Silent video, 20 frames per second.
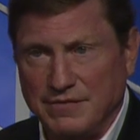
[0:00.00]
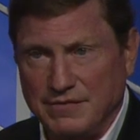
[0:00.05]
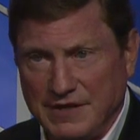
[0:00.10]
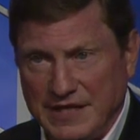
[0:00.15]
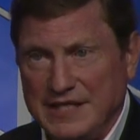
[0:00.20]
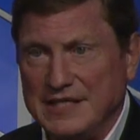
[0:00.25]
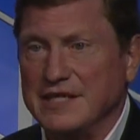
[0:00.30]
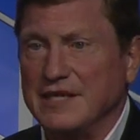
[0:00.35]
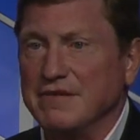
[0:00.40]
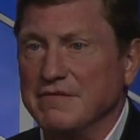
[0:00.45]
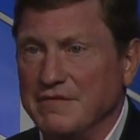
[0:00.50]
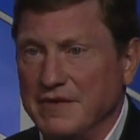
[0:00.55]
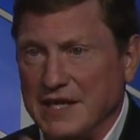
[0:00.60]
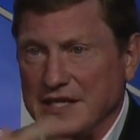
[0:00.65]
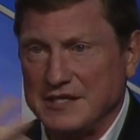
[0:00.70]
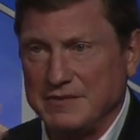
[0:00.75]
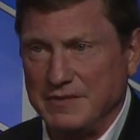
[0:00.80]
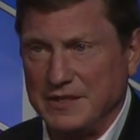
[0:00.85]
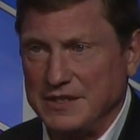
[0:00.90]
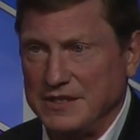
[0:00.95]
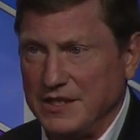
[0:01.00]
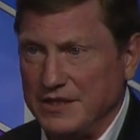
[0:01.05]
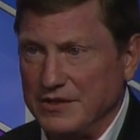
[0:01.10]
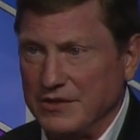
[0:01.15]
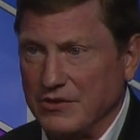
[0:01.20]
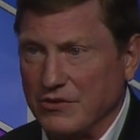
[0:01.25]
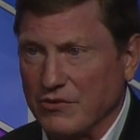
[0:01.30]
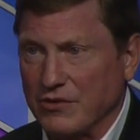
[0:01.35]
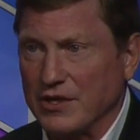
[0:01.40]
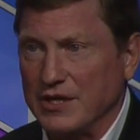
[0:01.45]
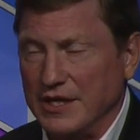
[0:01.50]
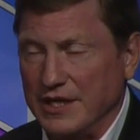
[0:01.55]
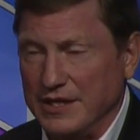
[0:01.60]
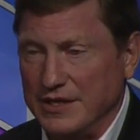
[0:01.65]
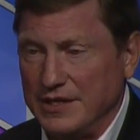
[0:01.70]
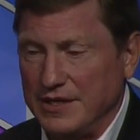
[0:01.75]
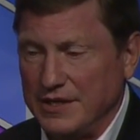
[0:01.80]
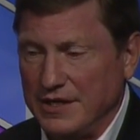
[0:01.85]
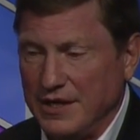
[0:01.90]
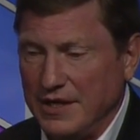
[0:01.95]
these investments in the
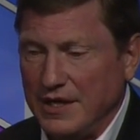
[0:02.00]
grid.